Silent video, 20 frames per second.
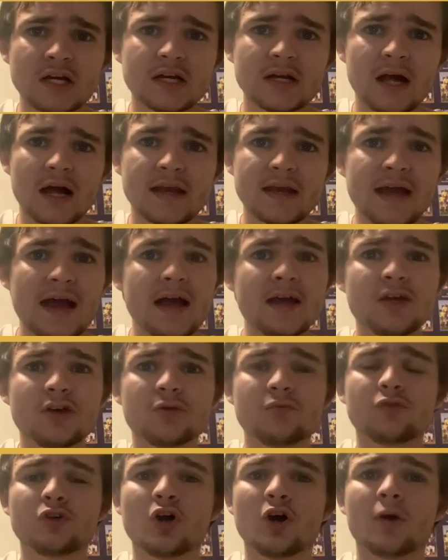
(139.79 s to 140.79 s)
Uh, now
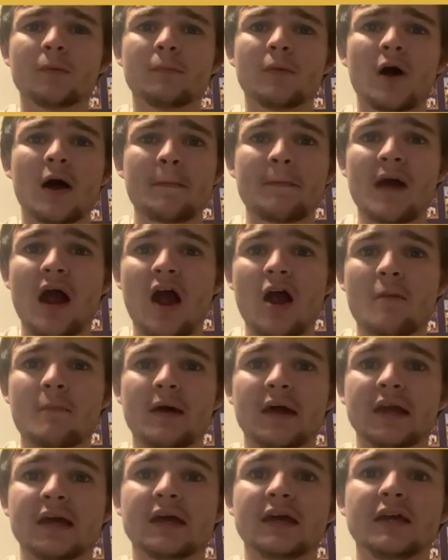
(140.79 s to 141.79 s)
you've got my
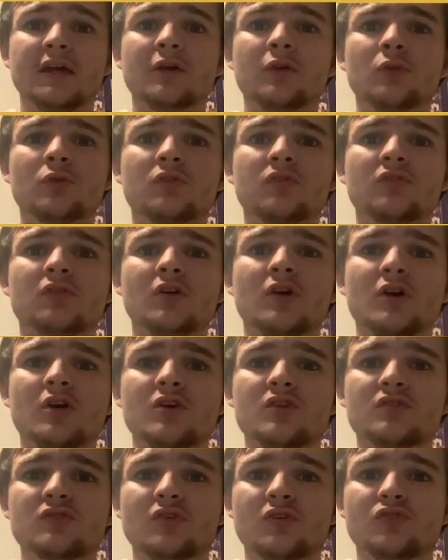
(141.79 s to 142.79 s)
Parramatta Eels,
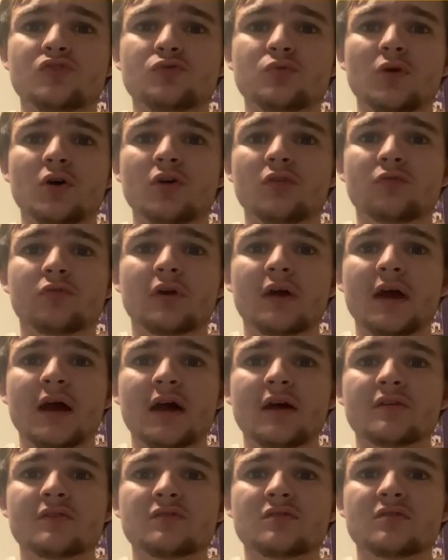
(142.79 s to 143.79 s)
so 12
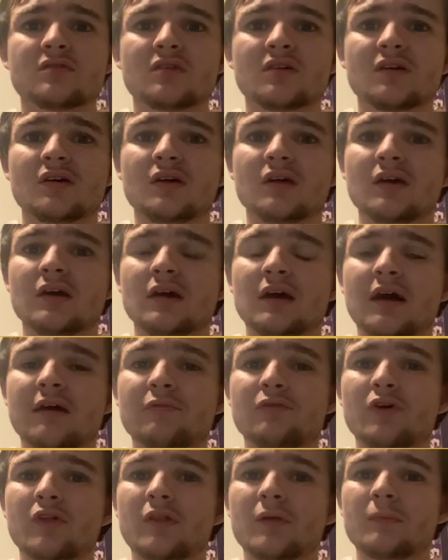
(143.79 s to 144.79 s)
rounds,
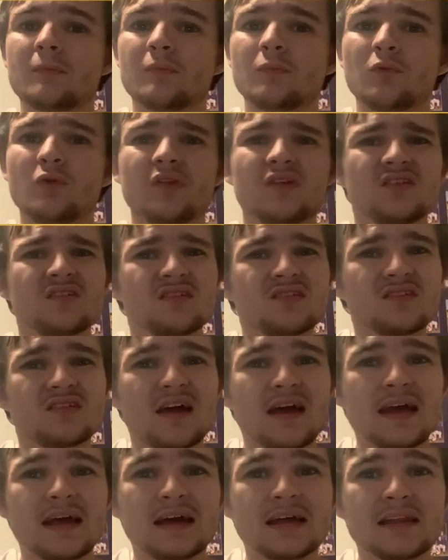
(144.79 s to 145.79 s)
I've got them, well this is
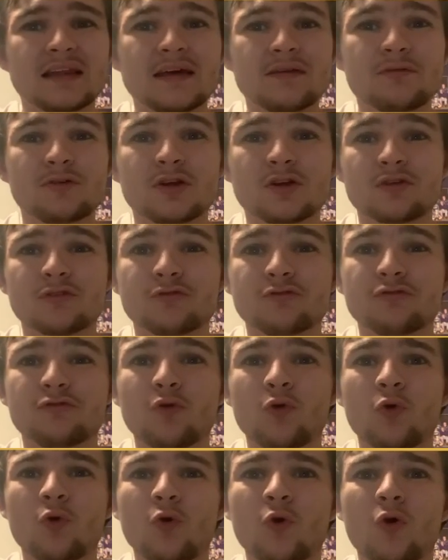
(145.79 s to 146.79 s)
saying 11 and
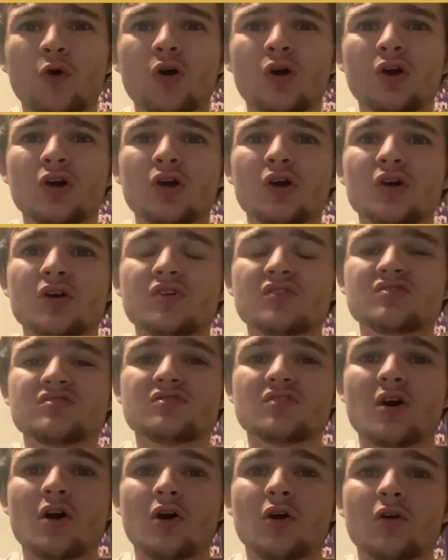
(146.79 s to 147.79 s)
4,
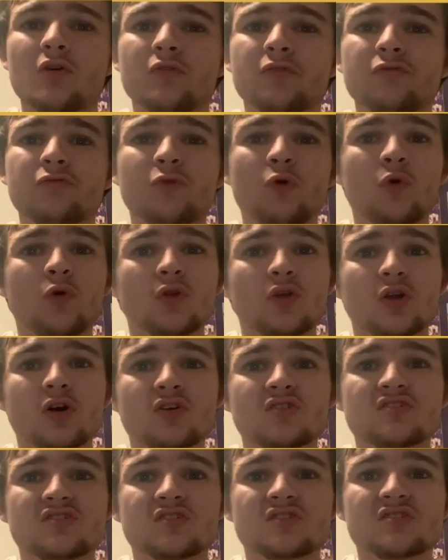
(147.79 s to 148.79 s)
so 4
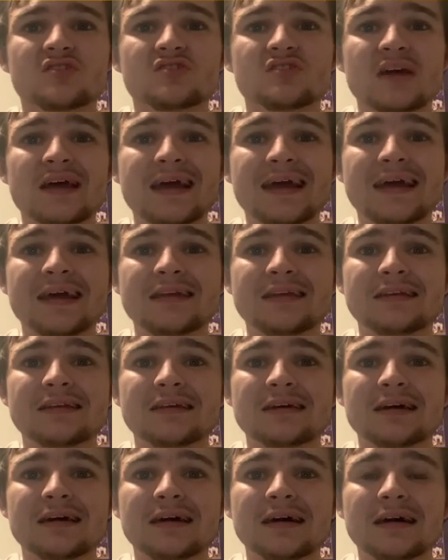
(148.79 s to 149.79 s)
losses and
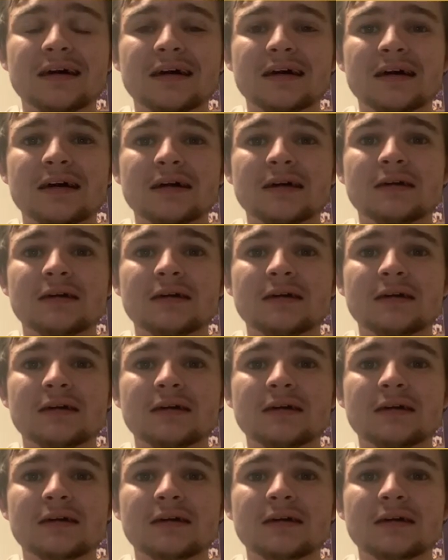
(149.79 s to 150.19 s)
uh,